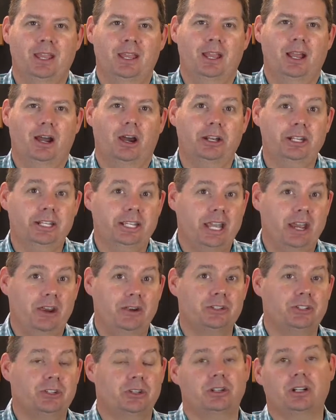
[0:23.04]
I'd
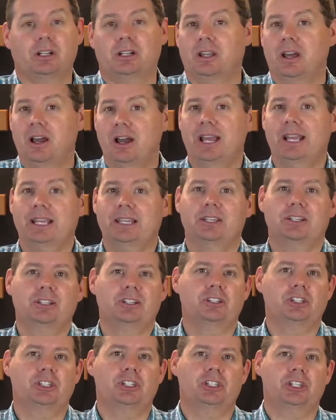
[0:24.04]
encourage you to like,
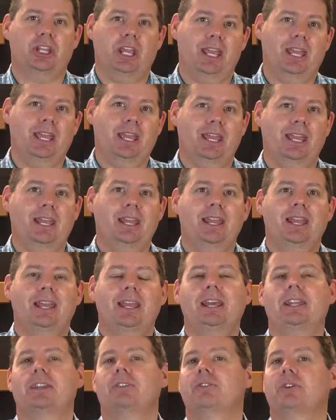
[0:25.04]
share,
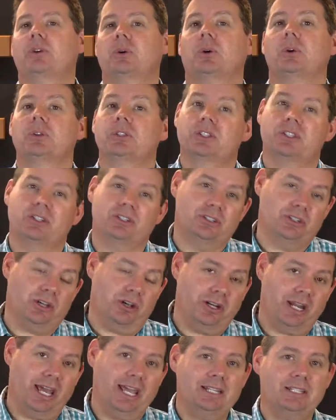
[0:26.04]
and of course,
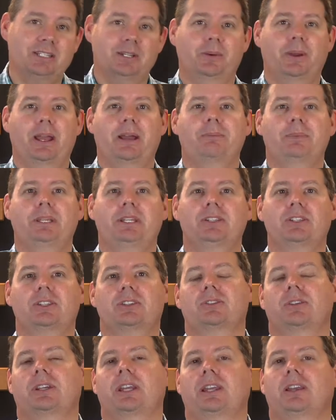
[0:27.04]
donate to our
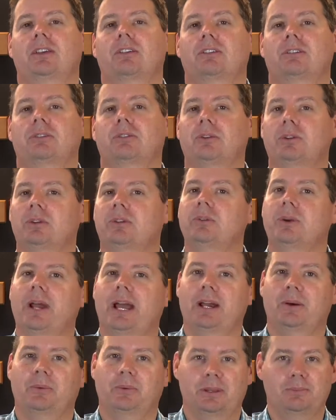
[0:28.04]
ministry through
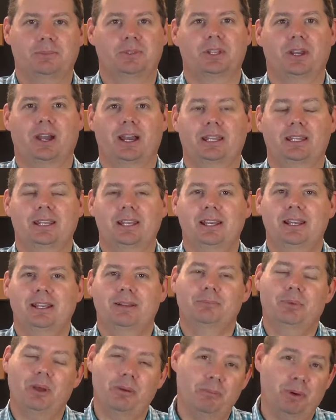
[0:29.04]
our website.
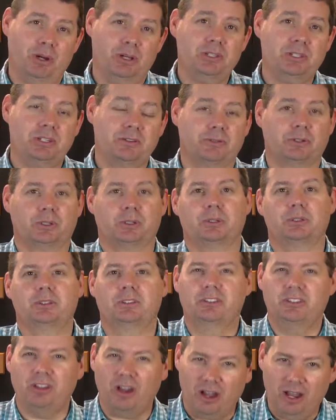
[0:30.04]
But most of all,
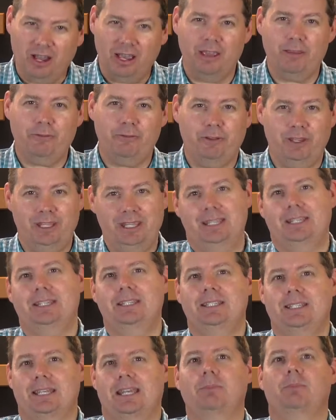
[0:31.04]
dive
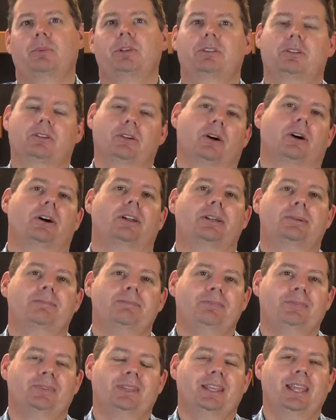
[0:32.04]
in deep with God.
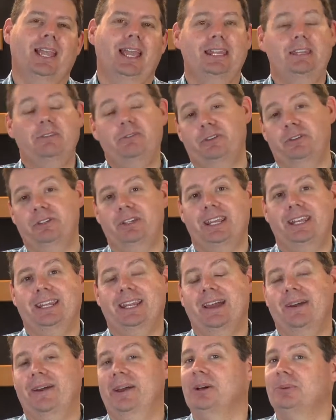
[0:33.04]
And if you need
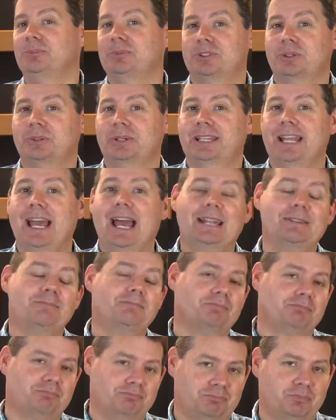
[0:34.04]
our help doing that,
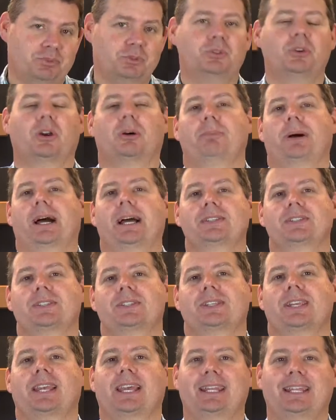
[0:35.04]
drop
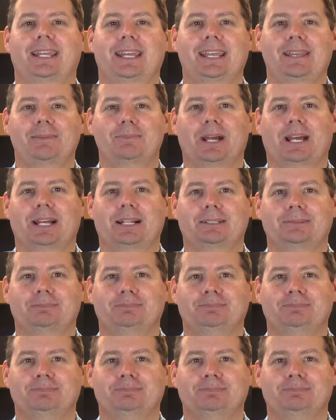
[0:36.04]
us an email.